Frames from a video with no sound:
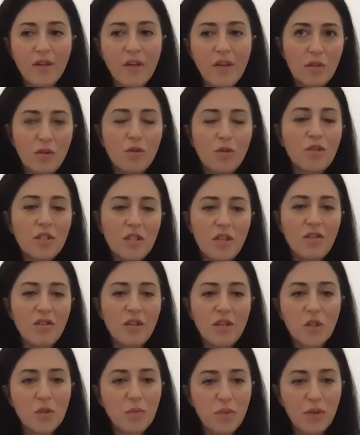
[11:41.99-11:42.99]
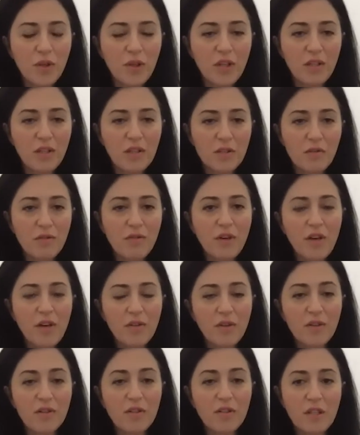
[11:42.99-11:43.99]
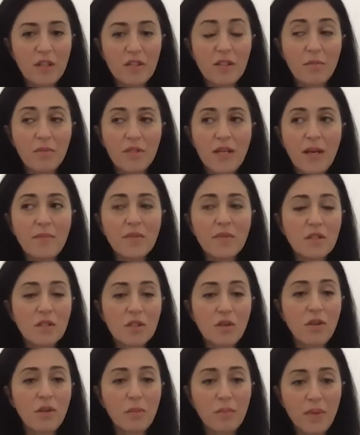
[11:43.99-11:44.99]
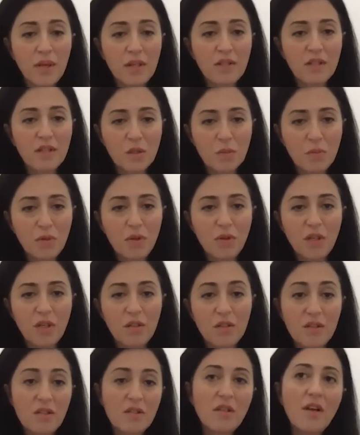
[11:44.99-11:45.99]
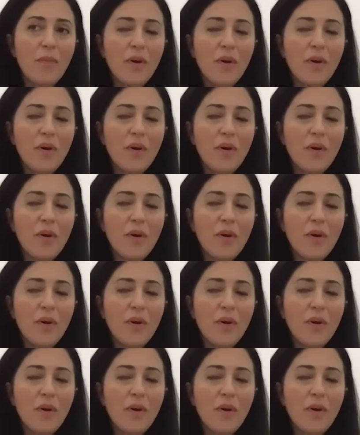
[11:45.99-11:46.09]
you see the experience of others and sometimes it's not the best experience.